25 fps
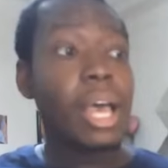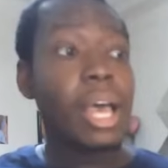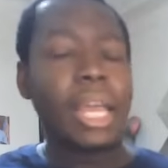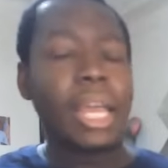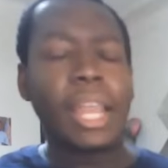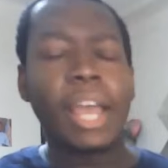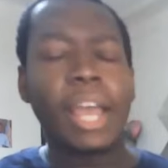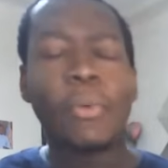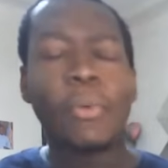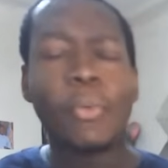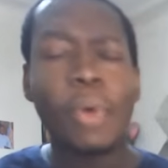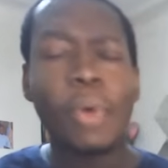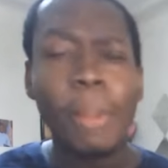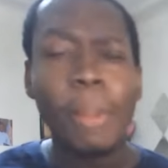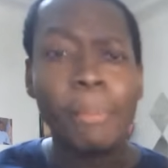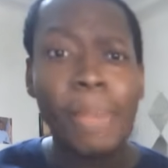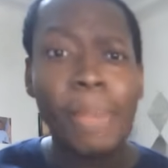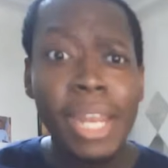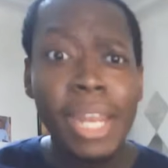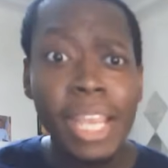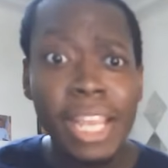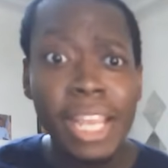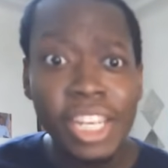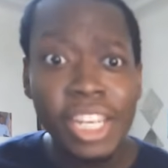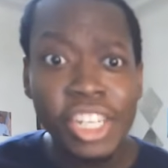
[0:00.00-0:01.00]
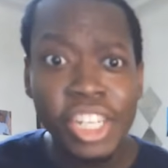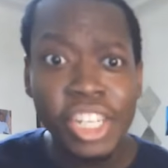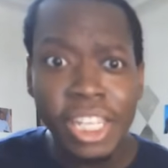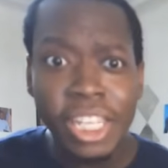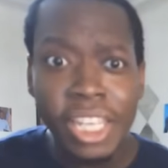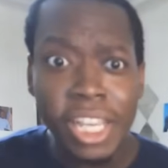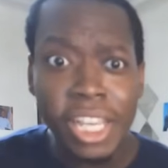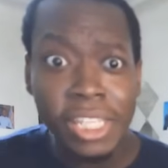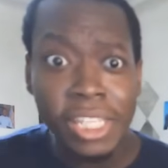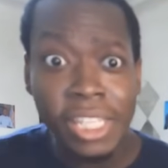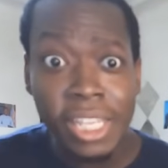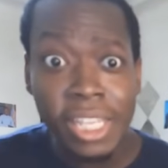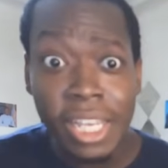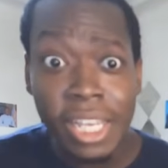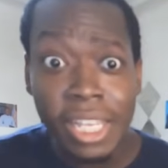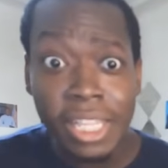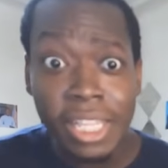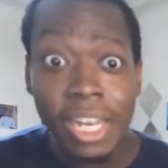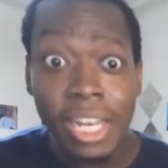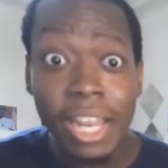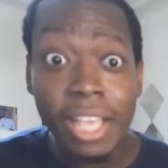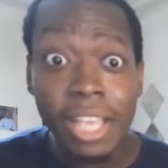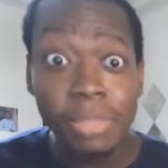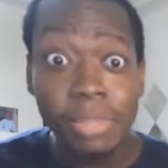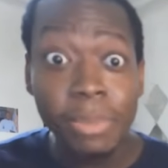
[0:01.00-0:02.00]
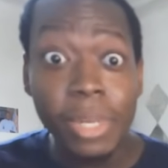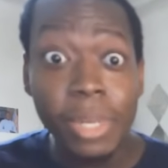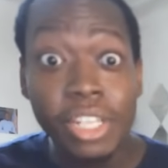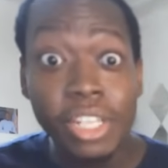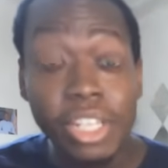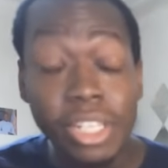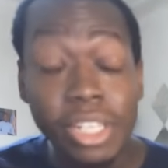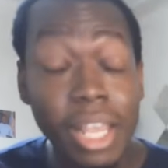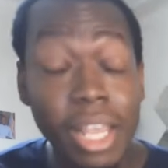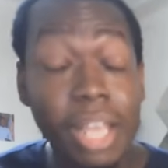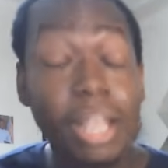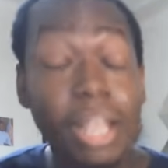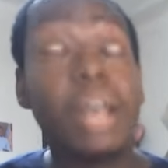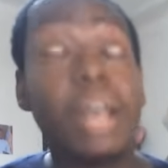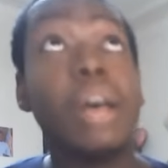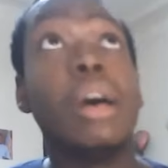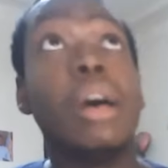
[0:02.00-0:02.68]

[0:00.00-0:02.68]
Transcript: Like one minute she gets it, and the next minute she's like,